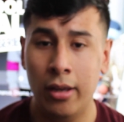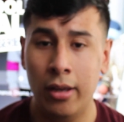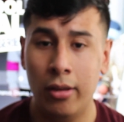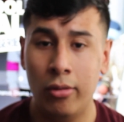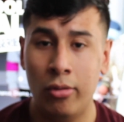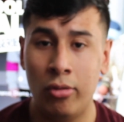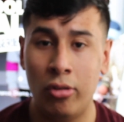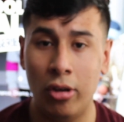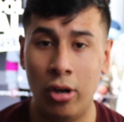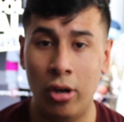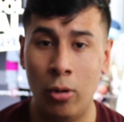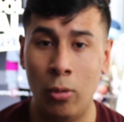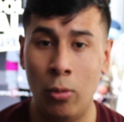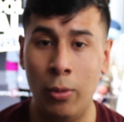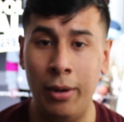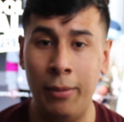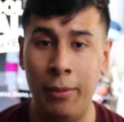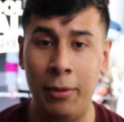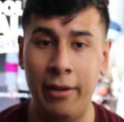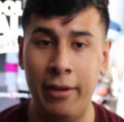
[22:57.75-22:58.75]
So
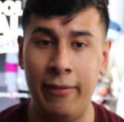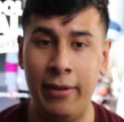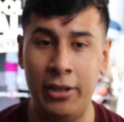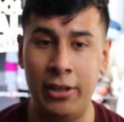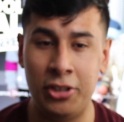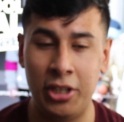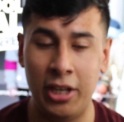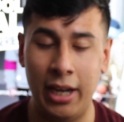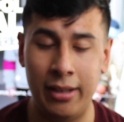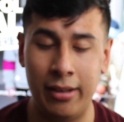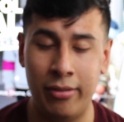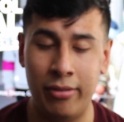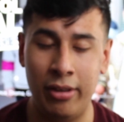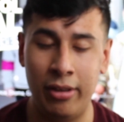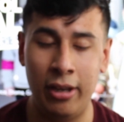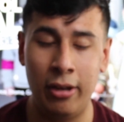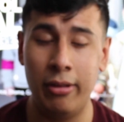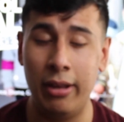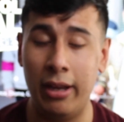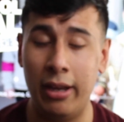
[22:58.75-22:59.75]
when we eventually got to see
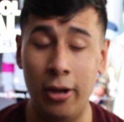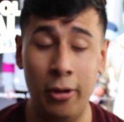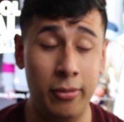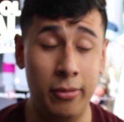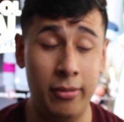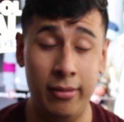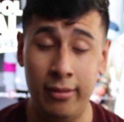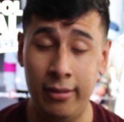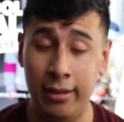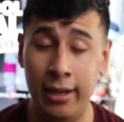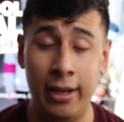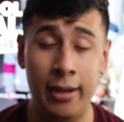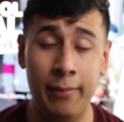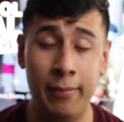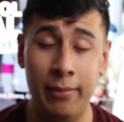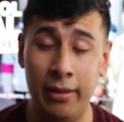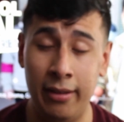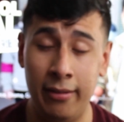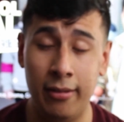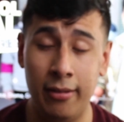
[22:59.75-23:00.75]
her, it's like, oh, damn,
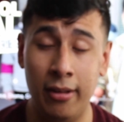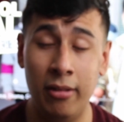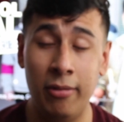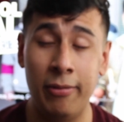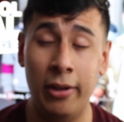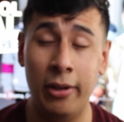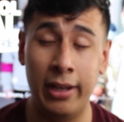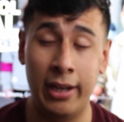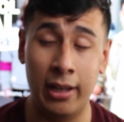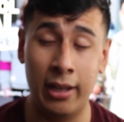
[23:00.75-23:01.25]
this felt like a